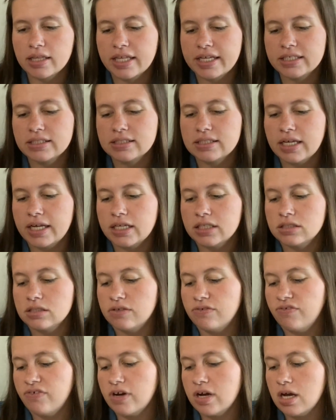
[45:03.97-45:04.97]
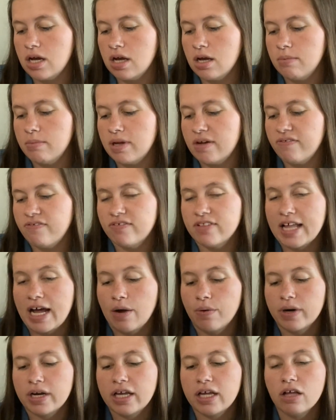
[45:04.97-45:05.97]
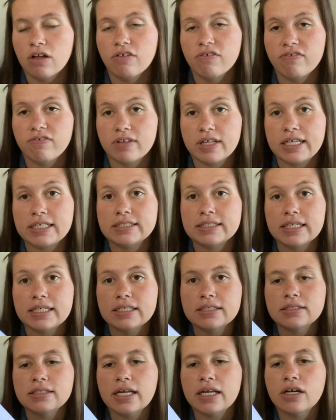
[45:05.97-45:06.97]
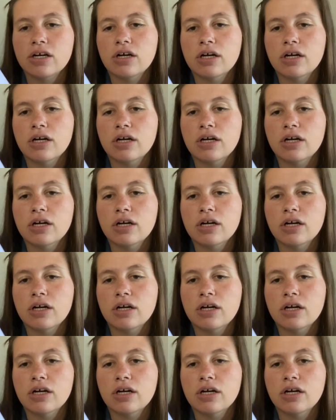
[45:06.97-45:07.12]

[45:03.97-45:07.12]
This is from Flower Hill Fleeces in